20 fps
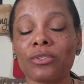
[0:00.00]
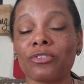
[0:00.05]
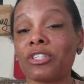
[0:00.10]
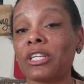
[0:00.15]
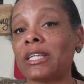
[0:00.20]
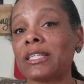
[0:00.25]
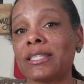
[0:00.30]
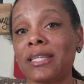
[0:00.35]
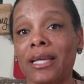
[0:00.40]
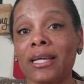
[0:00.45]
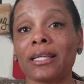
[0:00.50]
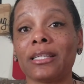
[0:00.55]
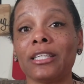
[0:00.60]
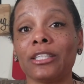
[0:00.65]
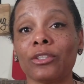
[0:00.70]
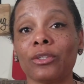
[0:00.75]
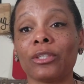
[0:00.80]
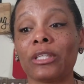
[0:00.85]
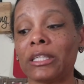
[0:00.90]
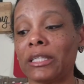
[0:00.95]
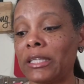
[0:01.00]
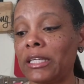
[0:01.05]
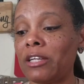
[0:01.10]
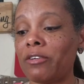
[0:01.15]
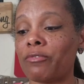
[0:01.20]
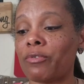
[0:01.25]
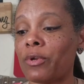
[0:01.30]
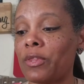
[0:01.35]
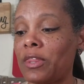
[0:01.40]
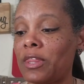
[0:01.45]
Shall I say, I clicked on the
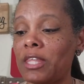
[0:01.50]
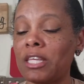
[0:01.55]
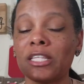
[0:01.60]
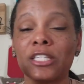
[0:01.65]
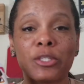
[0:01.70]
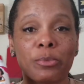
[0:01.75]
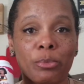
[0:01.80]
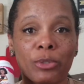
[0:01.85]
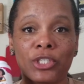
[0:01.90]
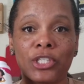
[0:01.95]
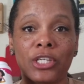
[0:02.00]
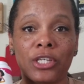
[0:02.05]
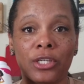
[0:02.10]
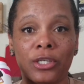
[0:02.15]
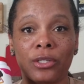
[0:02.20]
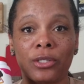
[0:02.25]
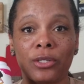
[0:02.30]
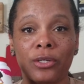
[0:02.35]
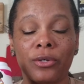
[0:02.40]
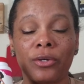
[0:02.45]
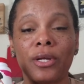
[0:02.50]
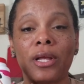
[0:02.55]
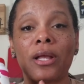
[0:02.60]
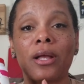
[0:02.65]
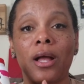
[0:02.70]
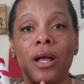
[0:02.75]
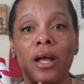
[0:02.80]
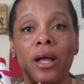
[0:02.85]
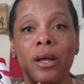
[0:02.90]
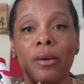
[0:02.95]
link for this particular
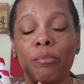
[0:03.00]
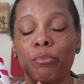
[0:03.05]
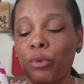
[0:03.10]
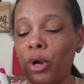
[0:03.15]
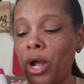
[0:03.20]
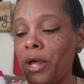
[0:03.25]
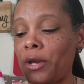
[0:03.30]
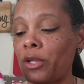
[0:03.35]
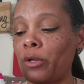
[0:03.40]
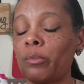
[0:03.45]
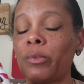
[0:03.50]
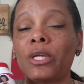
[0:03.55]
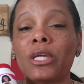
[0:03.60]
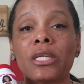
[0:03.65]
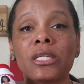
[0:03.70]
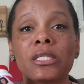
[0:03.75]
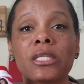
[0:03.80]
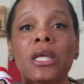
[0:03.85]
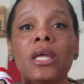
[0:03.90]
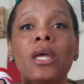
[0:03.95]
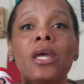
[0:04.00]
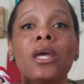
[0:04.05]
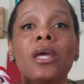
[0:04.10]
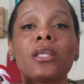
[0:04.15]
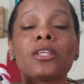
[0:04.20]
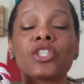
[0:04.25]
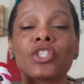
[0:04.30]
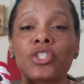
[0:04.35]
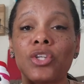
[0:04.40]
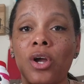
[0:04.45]
product because
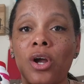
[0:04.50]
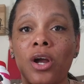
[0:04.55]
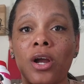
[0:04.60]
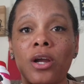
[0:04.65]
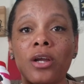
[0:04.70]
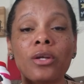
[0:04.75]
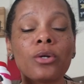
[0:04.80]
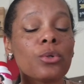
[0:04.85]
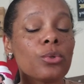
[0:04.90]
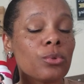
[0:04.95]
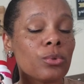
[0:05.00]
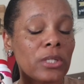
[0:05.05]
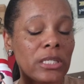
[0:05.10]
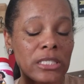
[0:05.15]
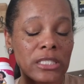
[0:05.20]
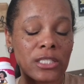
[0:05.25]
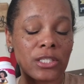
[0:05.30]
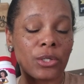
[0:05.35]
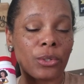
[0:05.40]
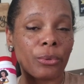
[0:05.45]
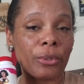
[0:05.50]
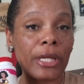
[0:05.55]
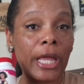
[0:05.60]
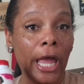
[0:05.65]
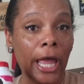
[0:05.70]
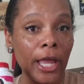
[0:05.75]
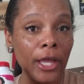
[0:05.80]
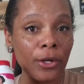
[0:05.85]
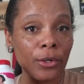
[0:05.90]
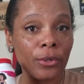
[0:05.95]
Star, who is the
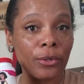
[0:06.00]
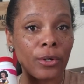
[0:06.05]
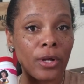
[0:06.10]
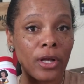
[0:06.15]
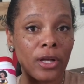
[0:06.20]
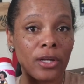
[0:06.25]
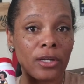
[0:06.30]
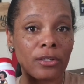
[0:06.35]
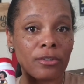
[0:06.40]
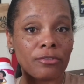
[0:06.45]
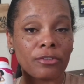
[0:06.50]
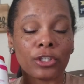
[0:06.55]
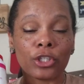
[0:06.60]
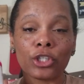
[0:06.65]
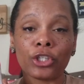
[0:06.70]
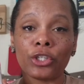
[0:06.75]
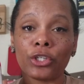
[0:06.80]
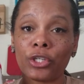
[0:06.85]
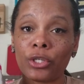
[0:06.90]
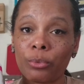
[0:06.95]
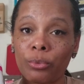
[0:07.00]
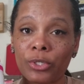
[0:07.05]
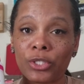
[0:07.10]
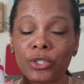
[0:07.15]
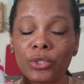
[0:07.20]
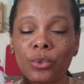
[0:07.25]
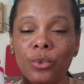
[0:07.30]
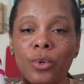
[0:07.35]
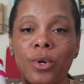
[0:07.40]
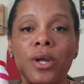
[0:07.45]
creator of Cookie
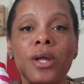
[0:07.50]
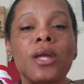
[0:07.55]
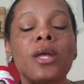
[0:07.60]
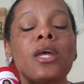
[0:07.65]
Restore,